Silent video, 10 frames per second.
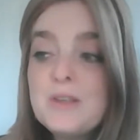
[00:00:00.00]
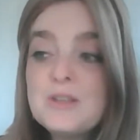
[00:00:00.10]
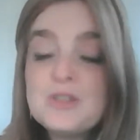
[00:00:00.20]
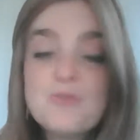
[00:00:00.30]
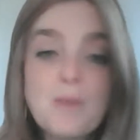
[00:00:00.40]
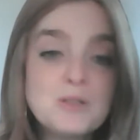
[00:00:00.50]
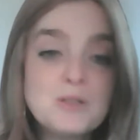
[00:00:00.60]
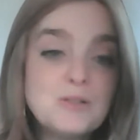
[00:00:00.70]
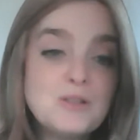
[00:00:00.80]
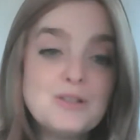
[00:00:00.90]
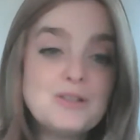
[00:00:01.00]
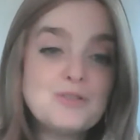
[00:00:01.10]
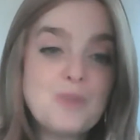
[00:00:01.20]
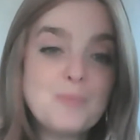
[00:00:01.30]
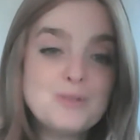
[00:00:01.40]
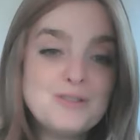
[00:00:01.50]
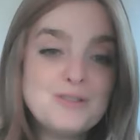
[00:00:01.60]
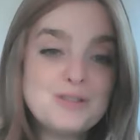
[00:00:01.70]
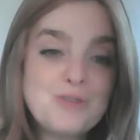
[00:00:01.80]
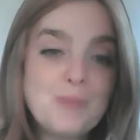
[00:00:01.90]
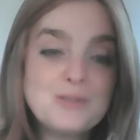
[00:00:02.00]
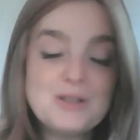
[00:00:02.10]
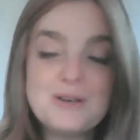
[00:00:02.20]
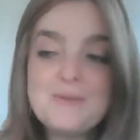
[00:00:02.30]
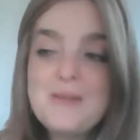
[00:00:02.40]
disruption to disruption to disruption.